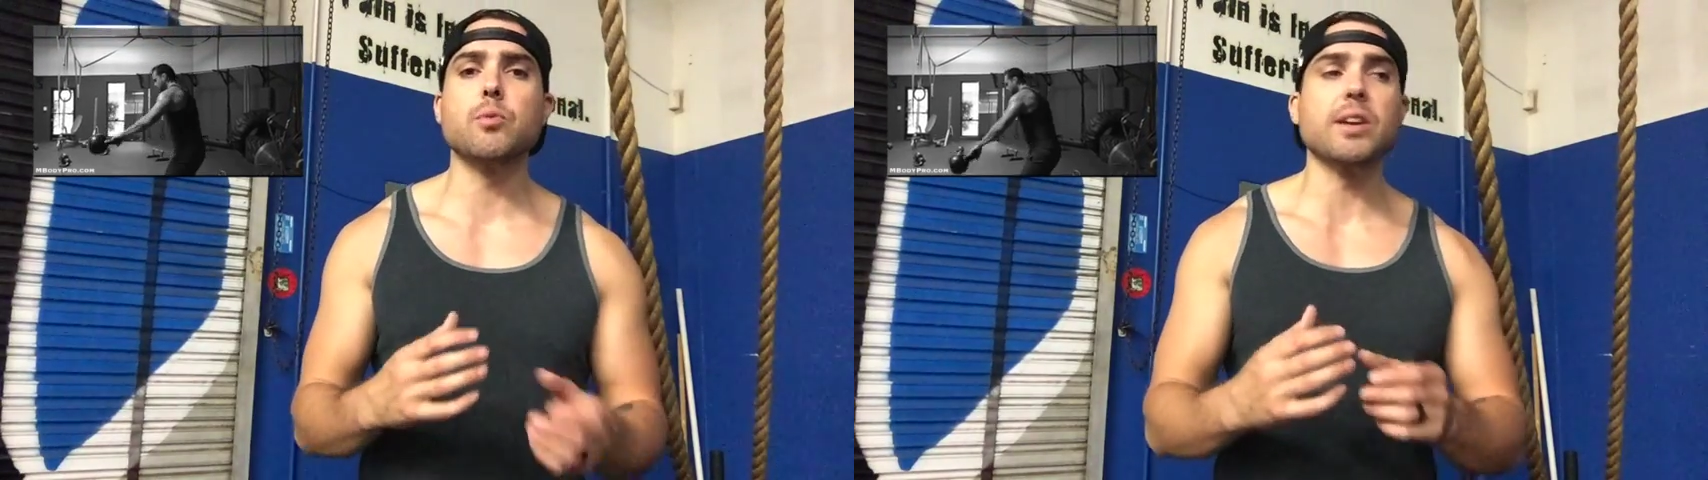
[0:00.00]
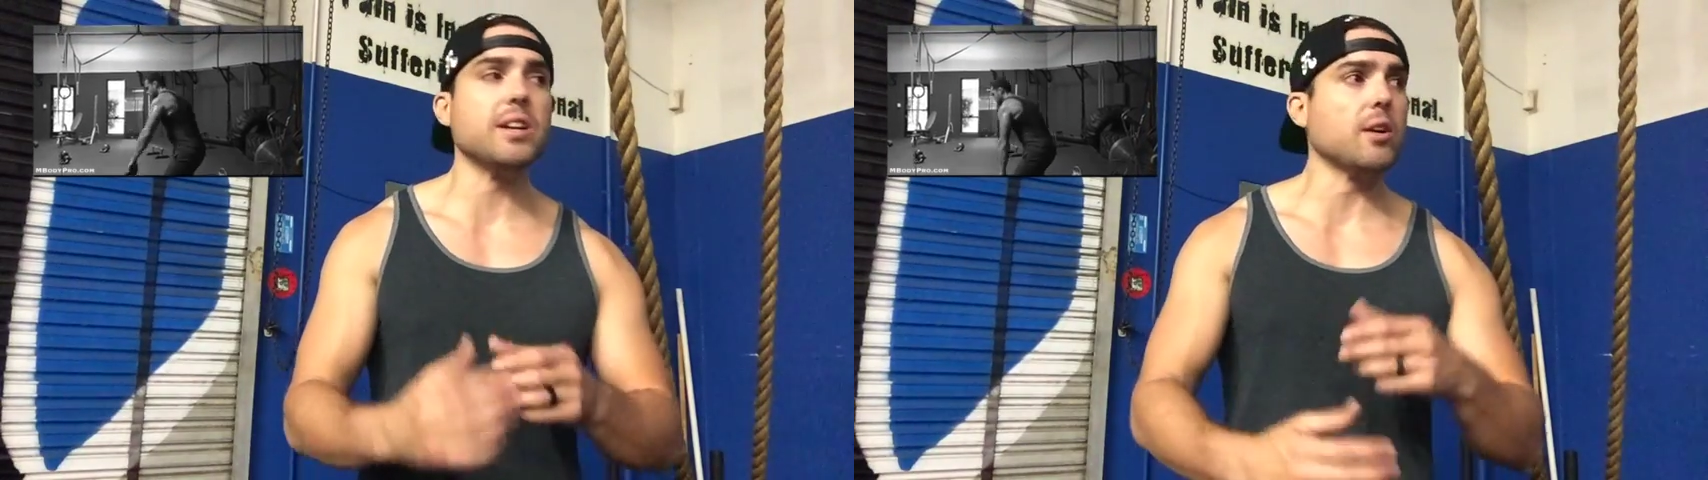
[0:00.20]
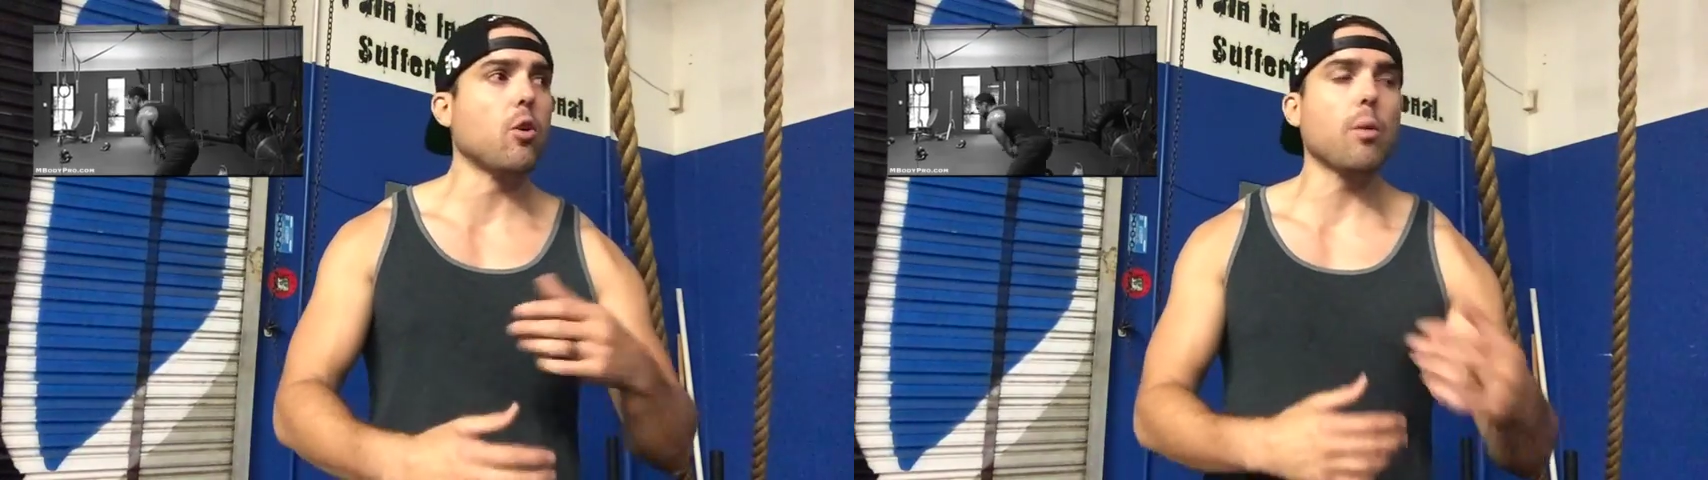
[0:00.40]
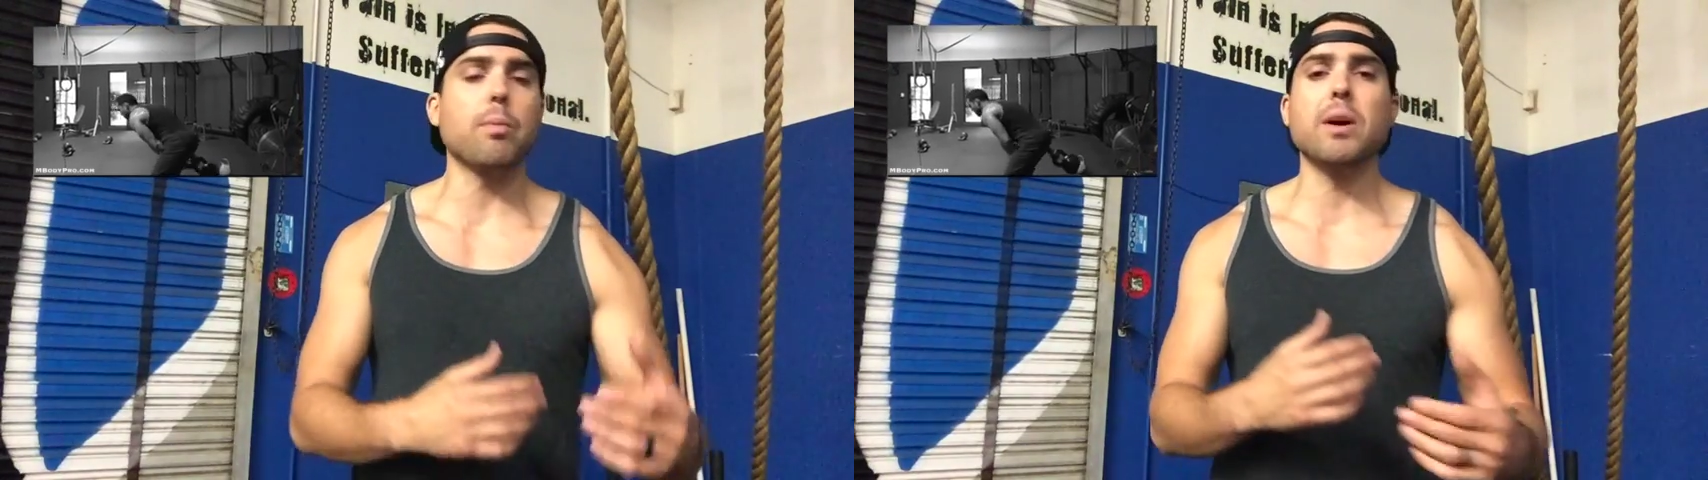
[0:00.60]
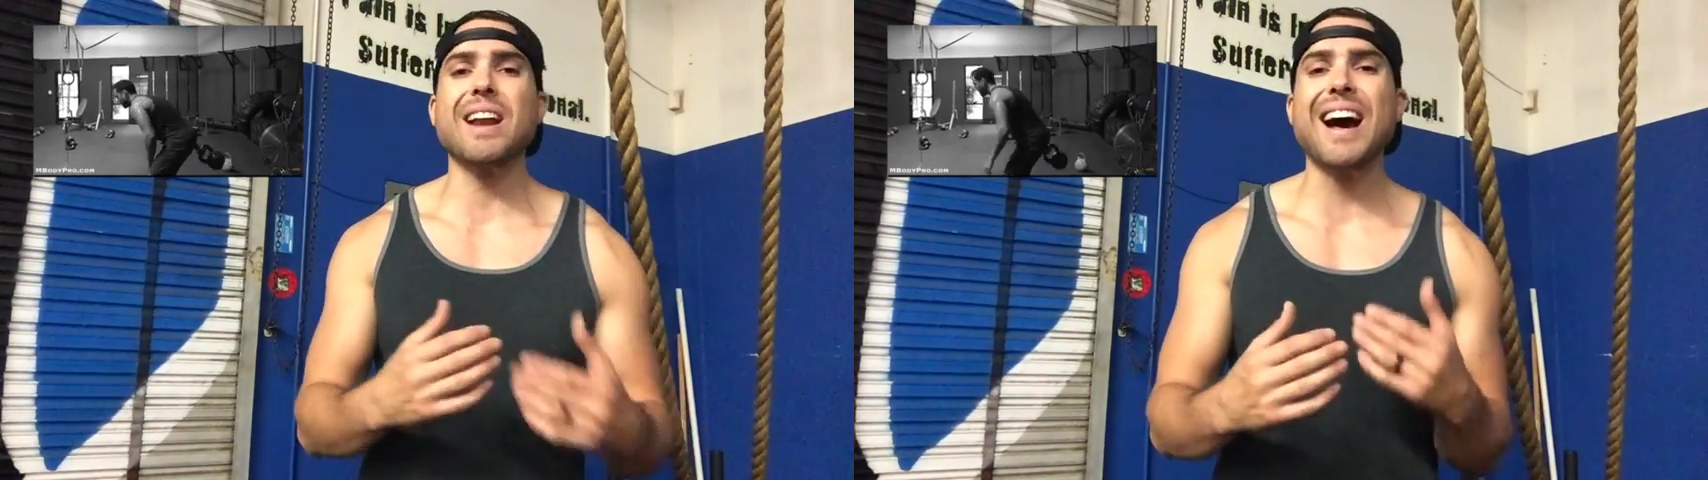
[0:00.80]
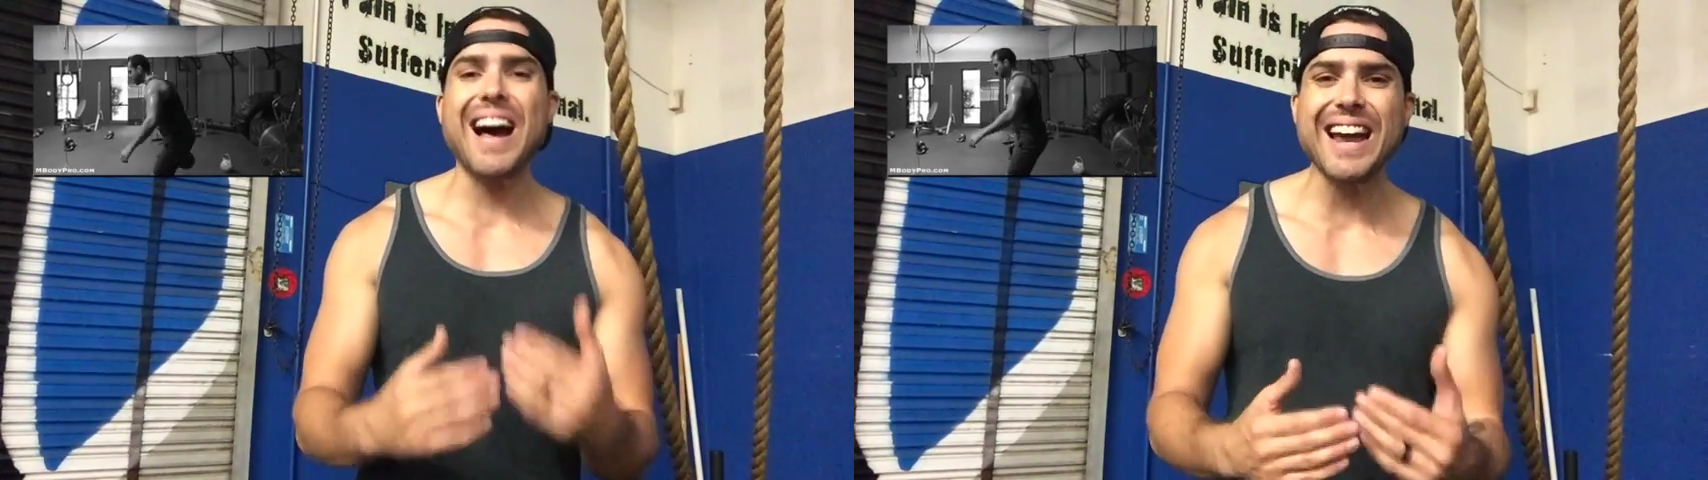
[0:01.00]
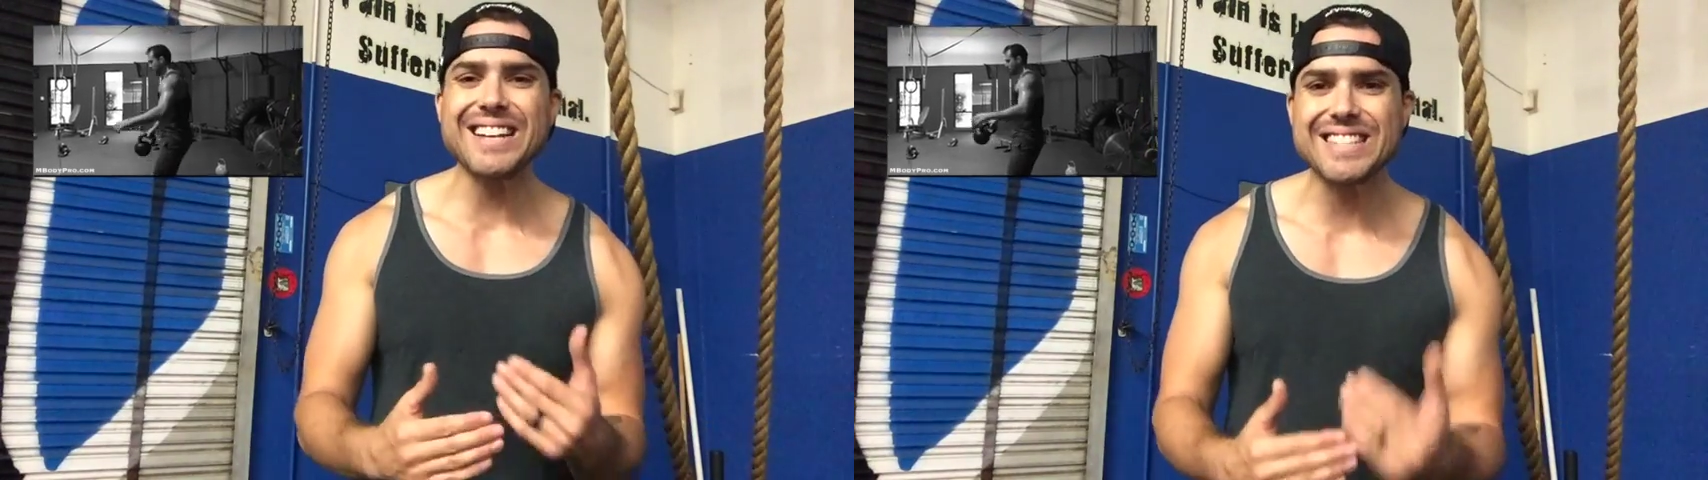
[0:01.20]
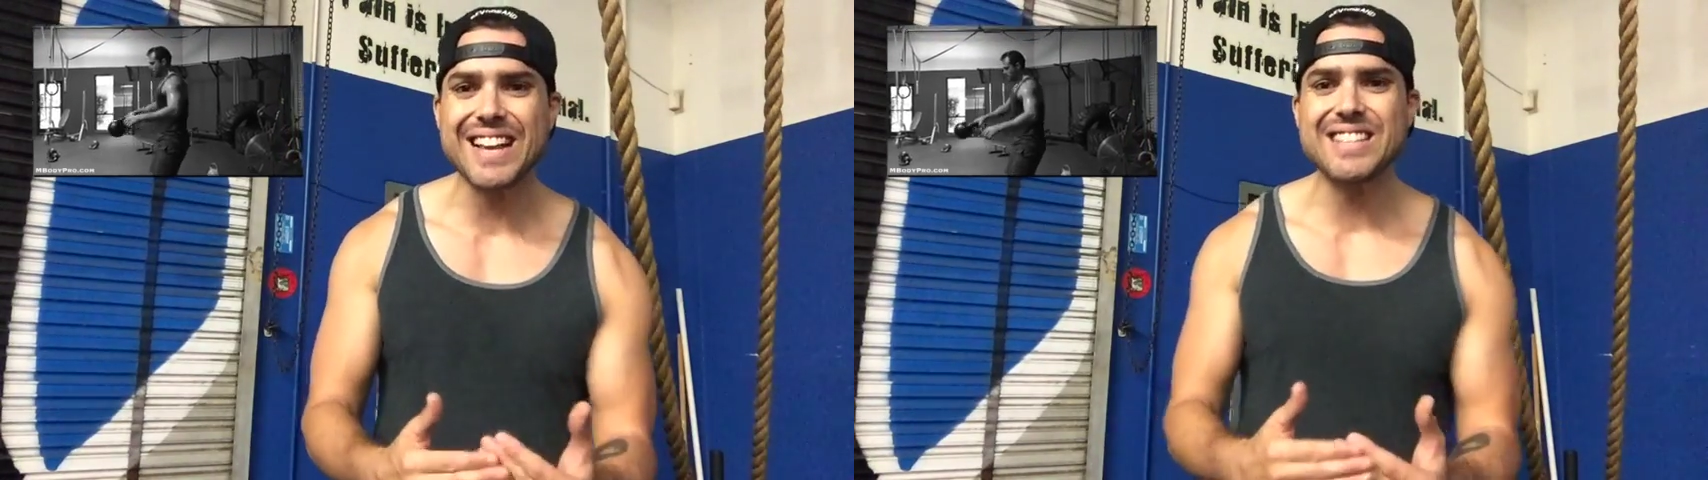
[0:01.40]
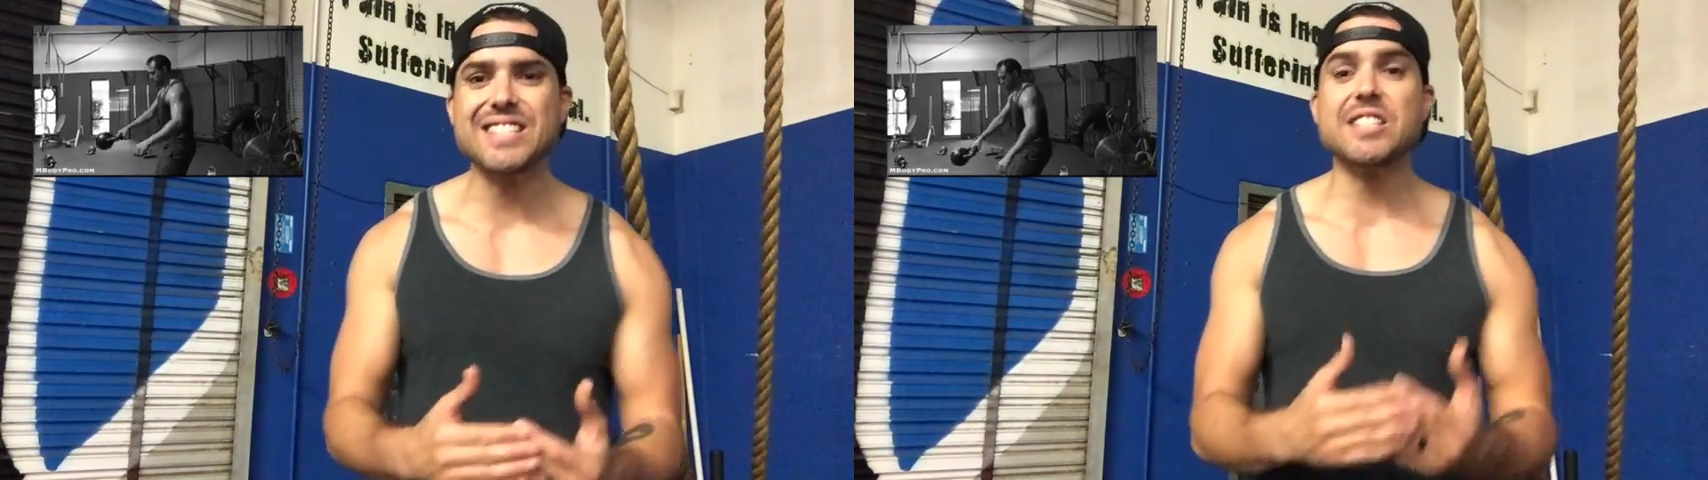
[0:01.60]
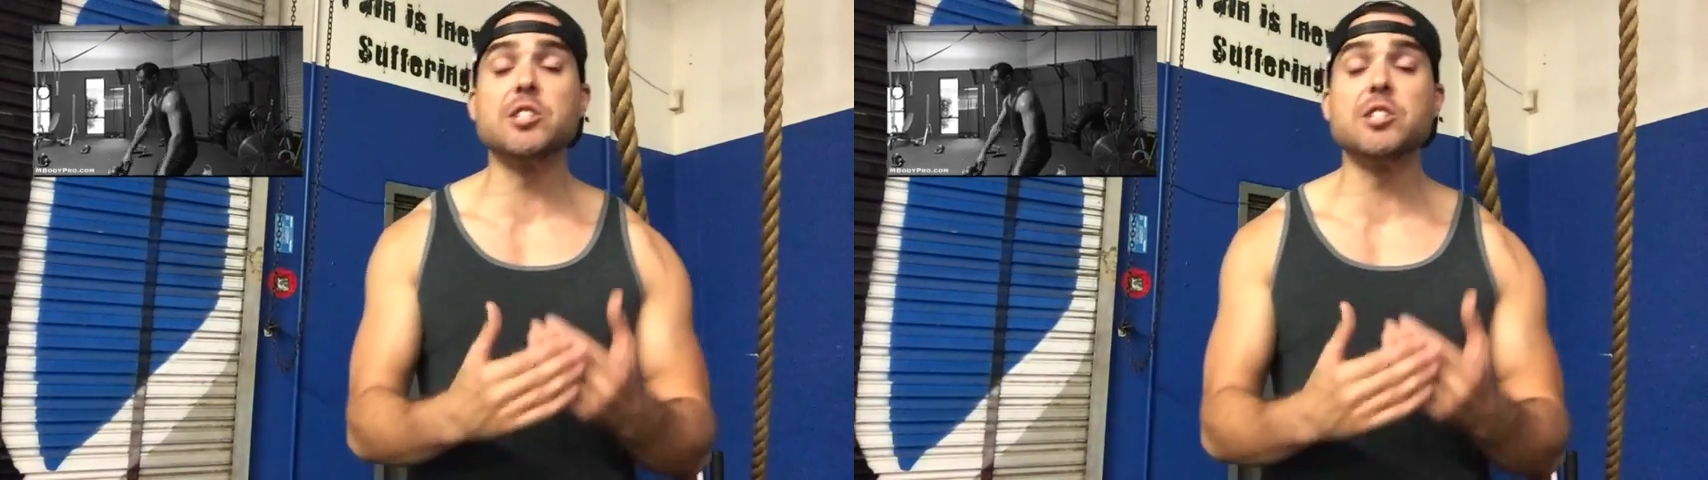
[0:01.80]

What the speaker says: we can incorporate high intensity